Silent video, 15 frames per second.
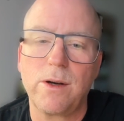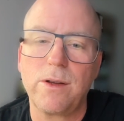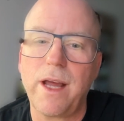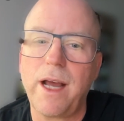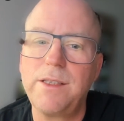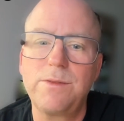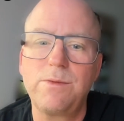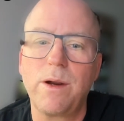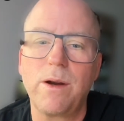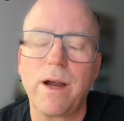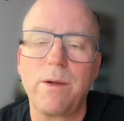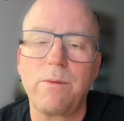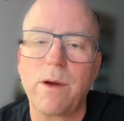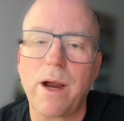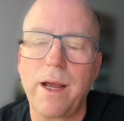That's where
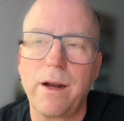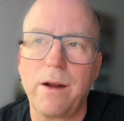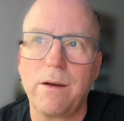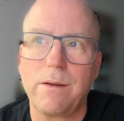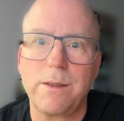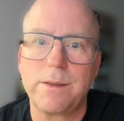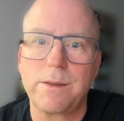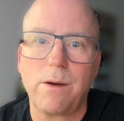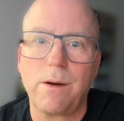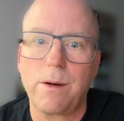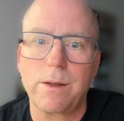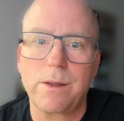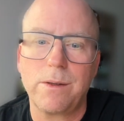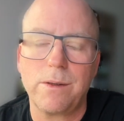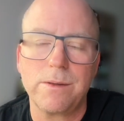I write all these
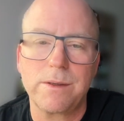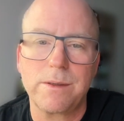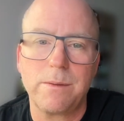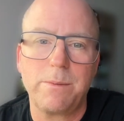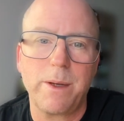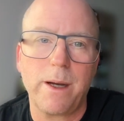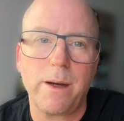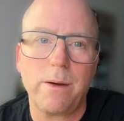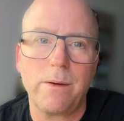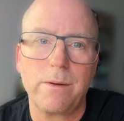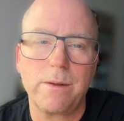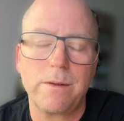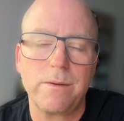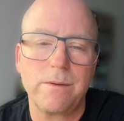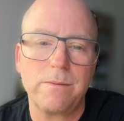articles about
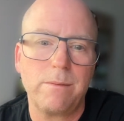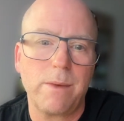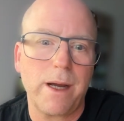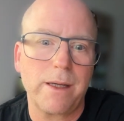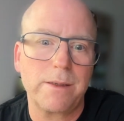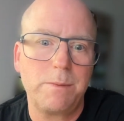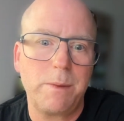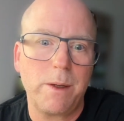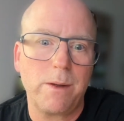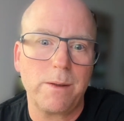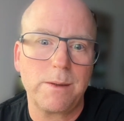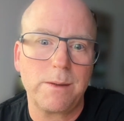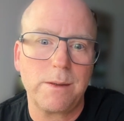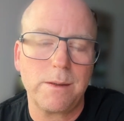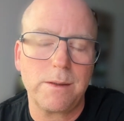my
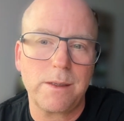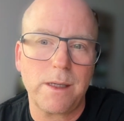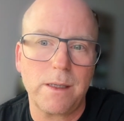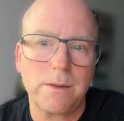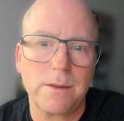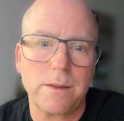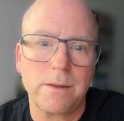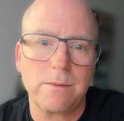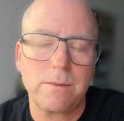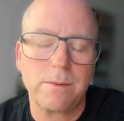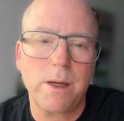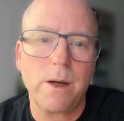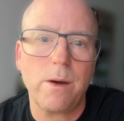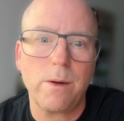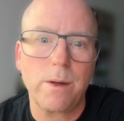experiences as a
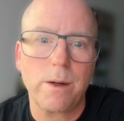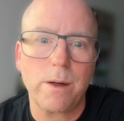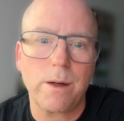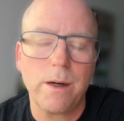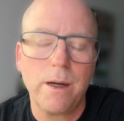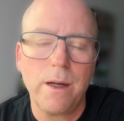coder